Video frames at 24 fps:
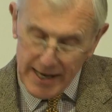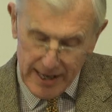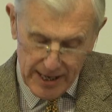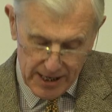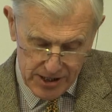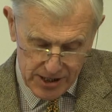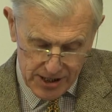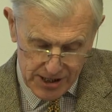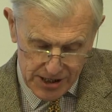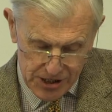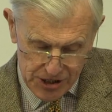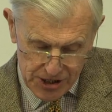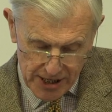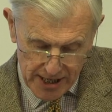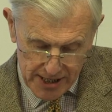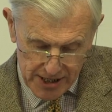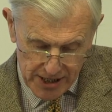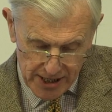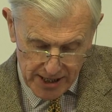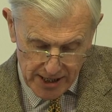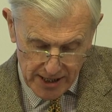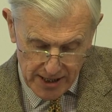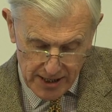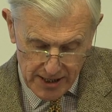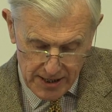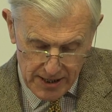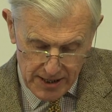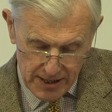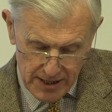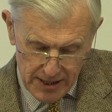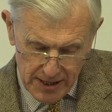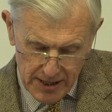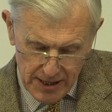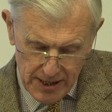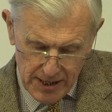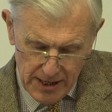under this heading,
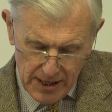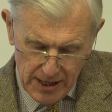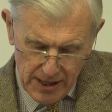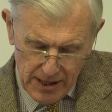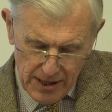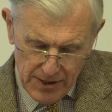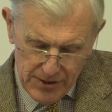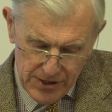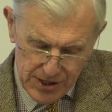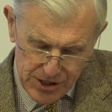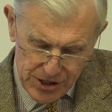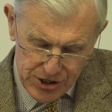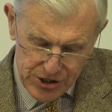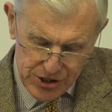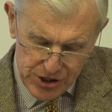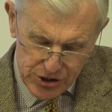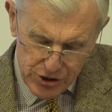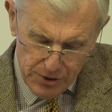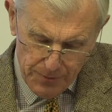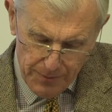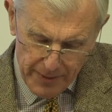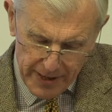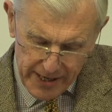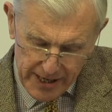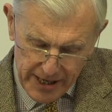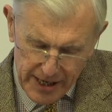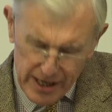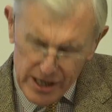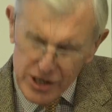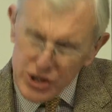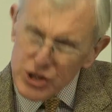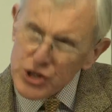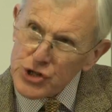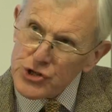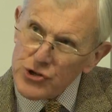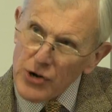the decision-making
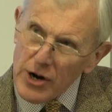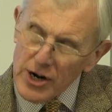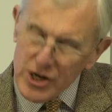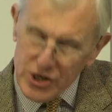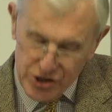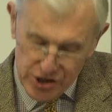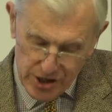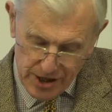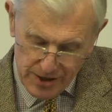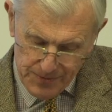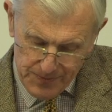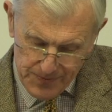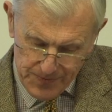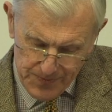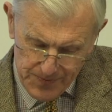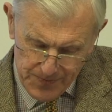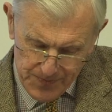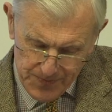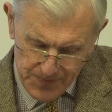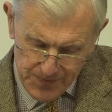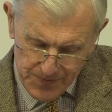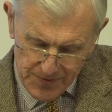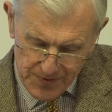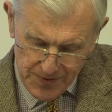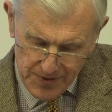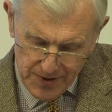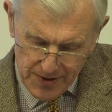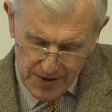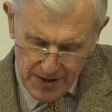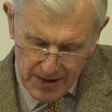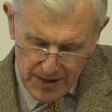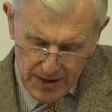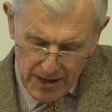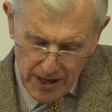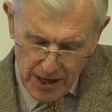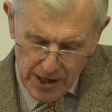structure,
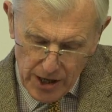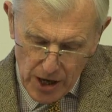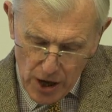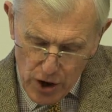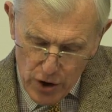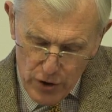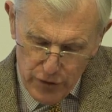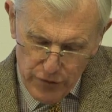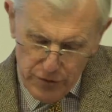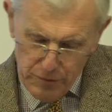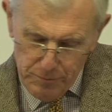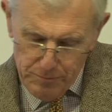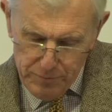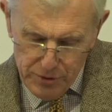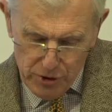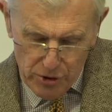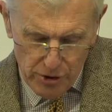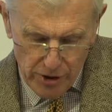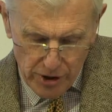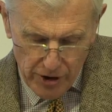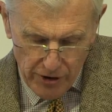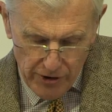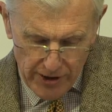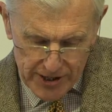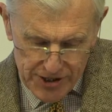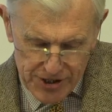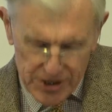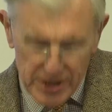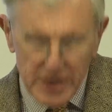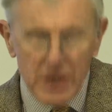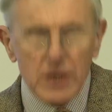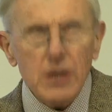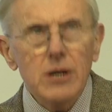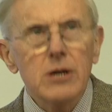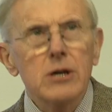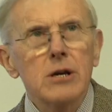an
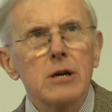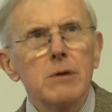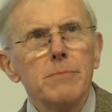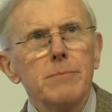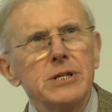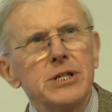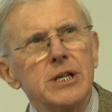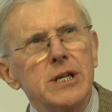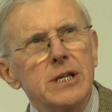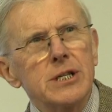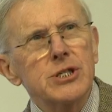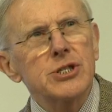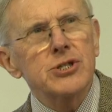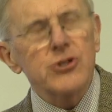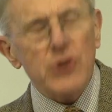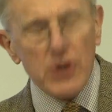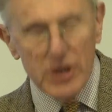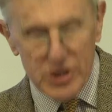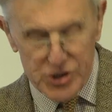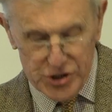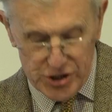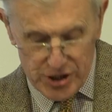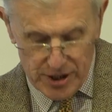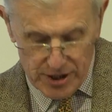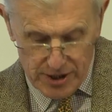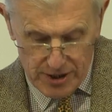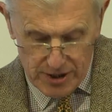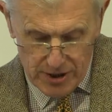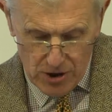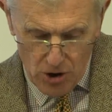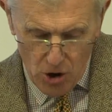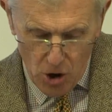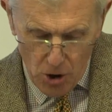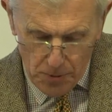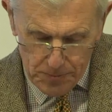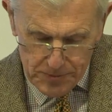over-bureaucratic committee structure
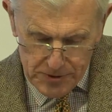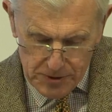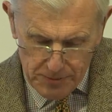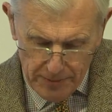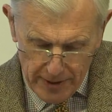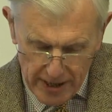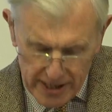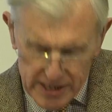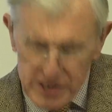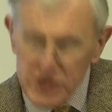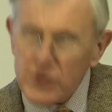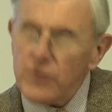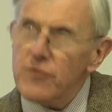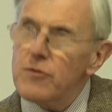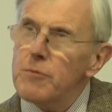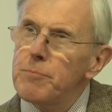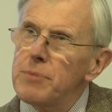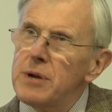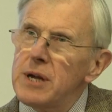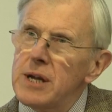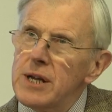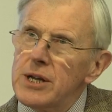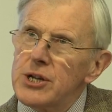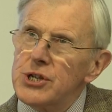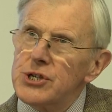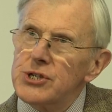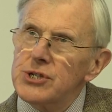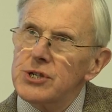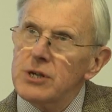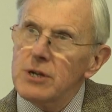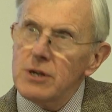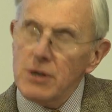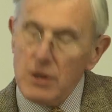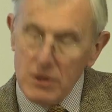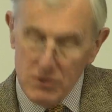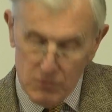optimized for peace
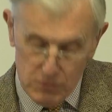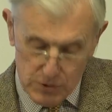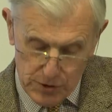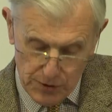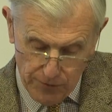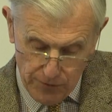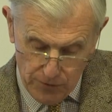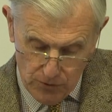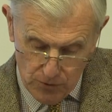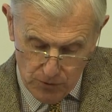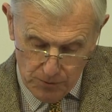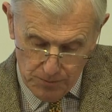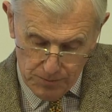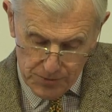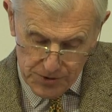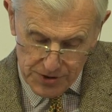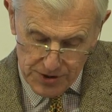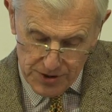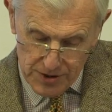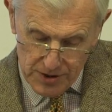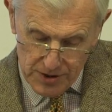was formed.